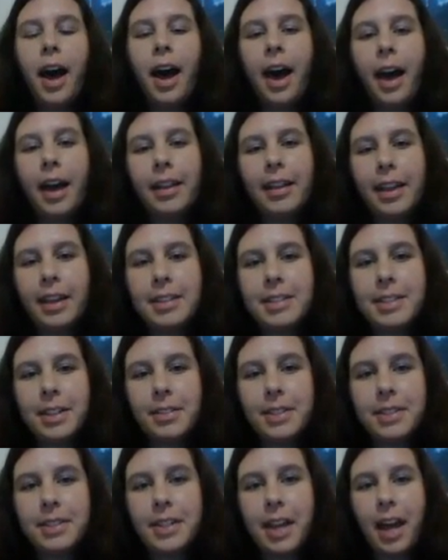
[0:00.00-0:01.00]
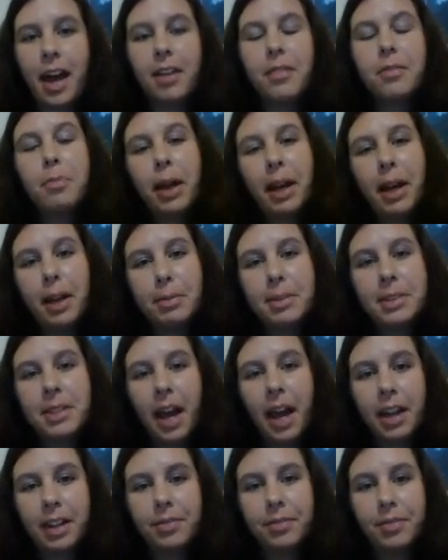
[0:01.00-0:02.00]
Hi, Lake Stevens staff. My name is
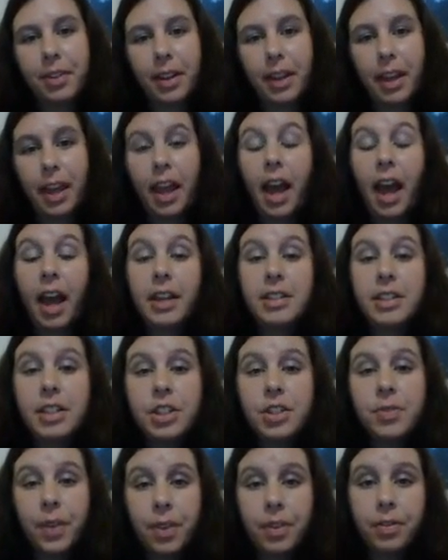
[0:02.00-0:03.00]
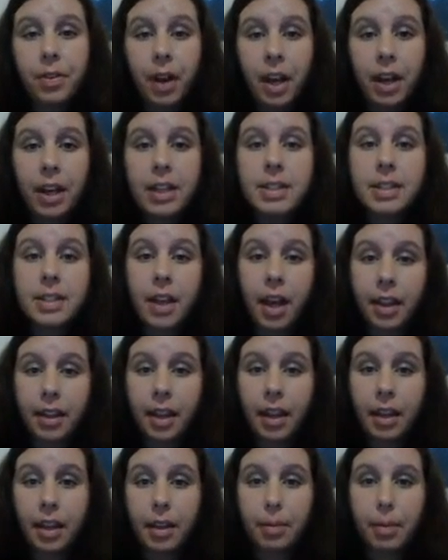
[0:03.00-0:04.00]
Heidi Finley. I teach 5th grade at
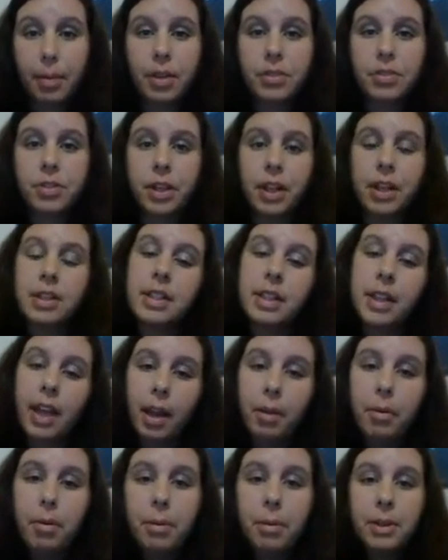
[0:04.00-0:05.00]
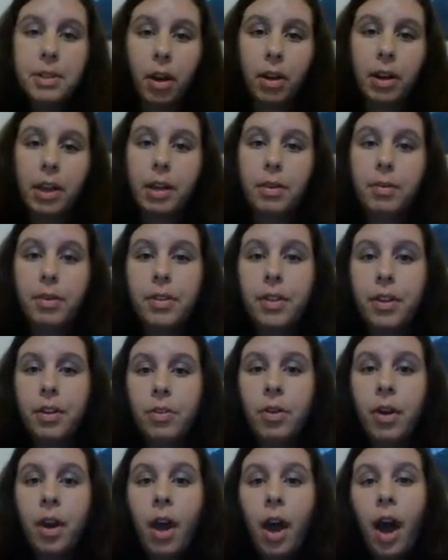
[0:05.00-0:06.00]
Skyline Elementary. Today I'm going to be talking with
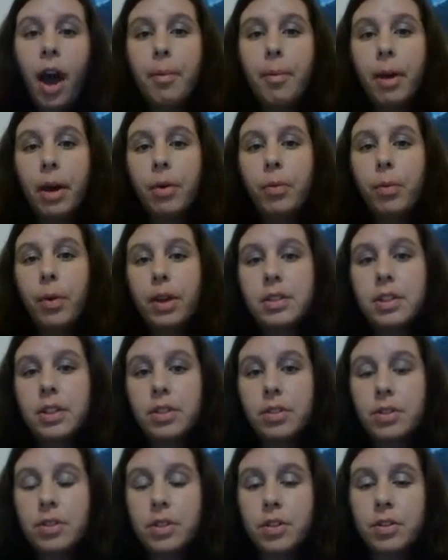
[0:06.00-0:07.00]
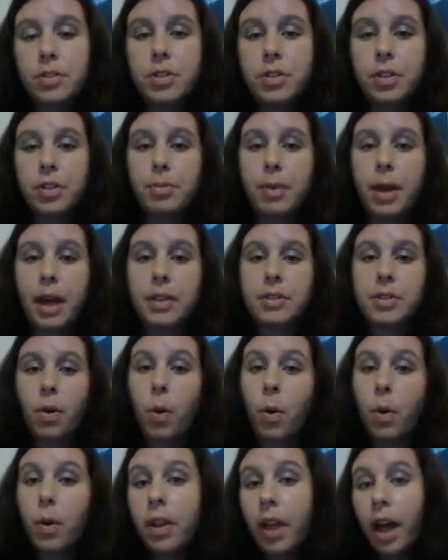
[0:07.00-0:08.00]
you about when to use YouTube as a
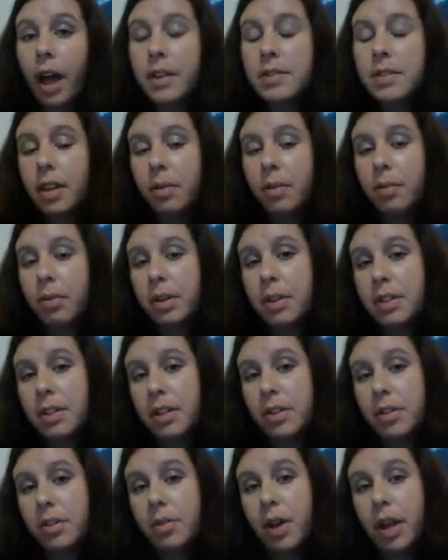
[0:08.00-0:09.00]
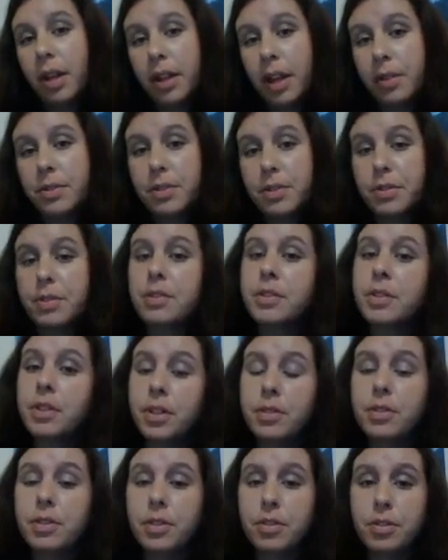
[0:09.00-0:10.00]
whole class and when to allow students to
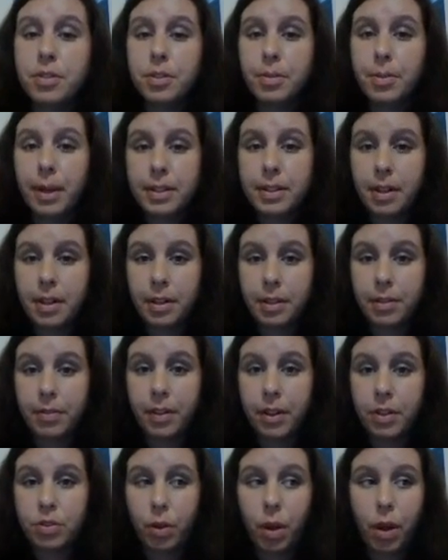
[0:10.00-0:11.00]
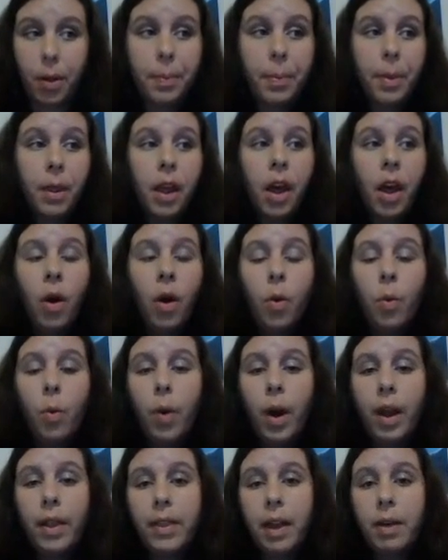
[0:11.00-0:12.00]
use YouTube as an individual.
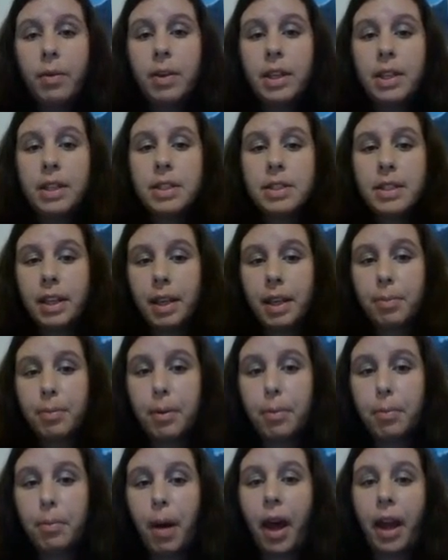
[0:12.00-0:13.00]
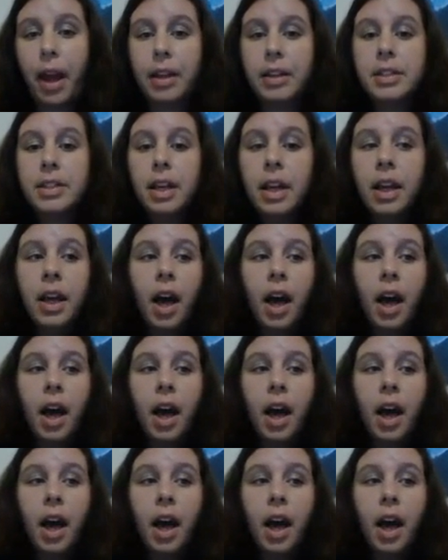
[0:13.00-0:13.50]
One thing we need to keep in mind